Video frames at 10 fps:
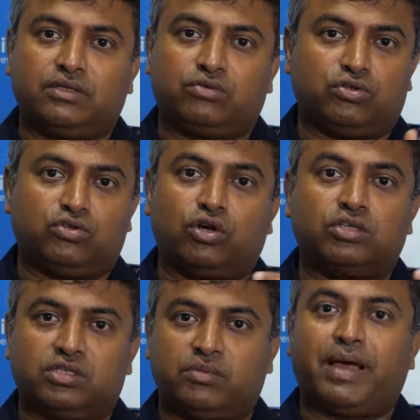So it's not
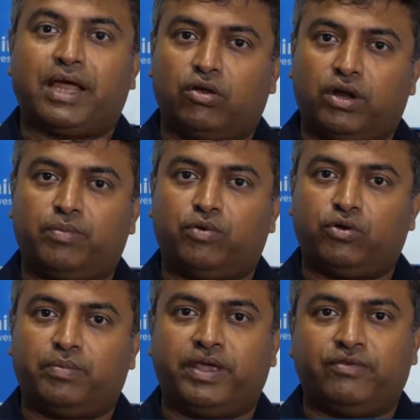just the Bangalore airport
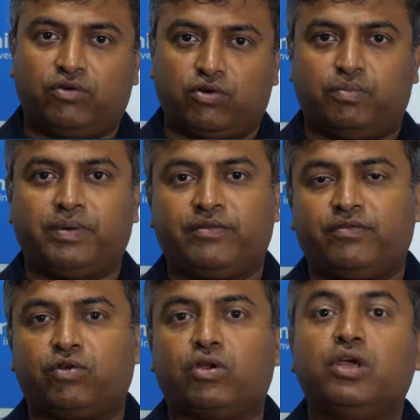you're paying for
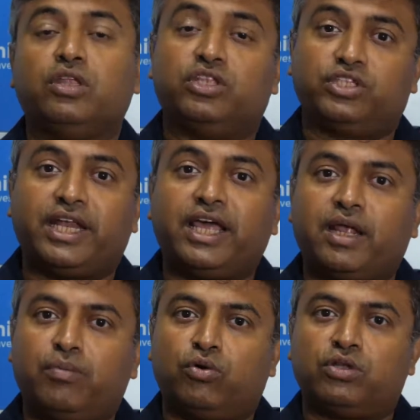the Chennai
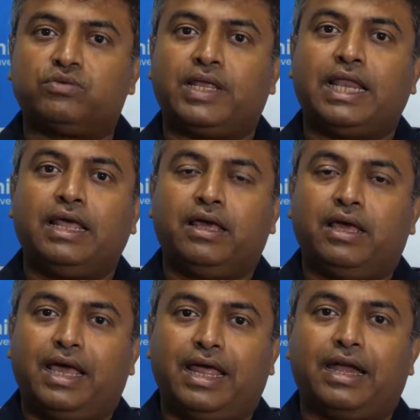airport as well,
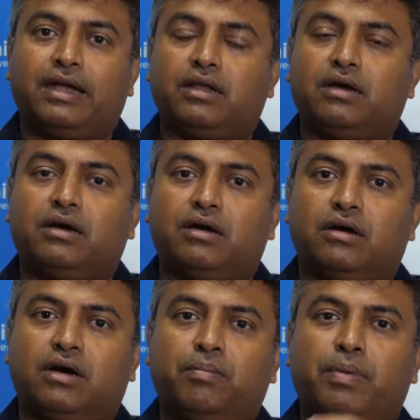and
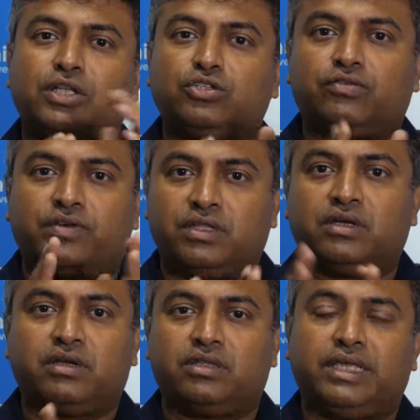a bunch of
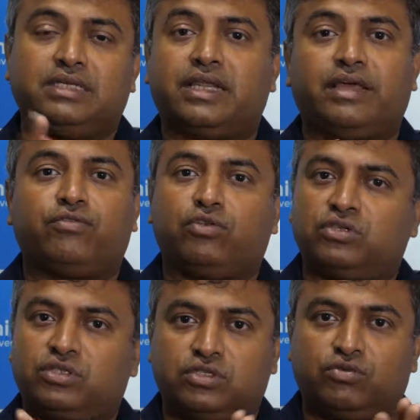other things, like for
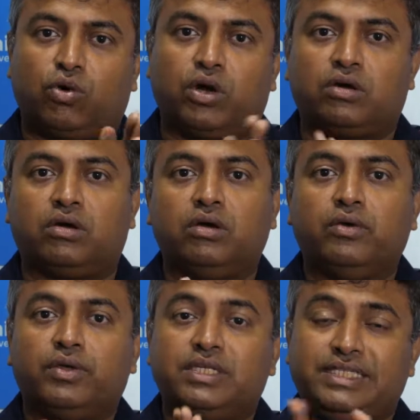instance you want a
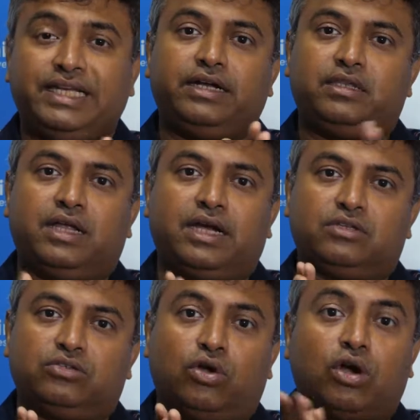seat
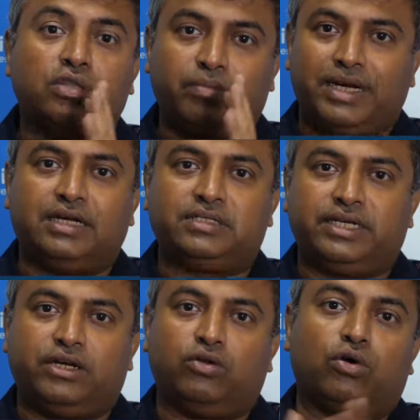that's not the middle
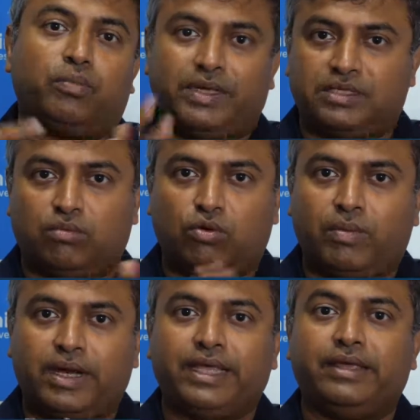seat, you're going to pay some more
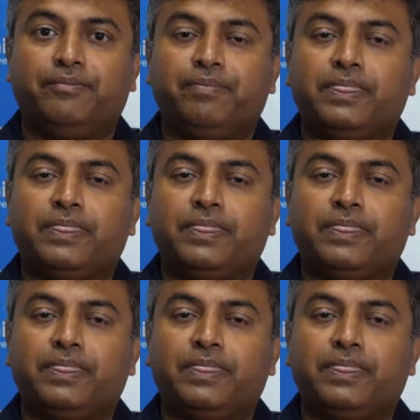money.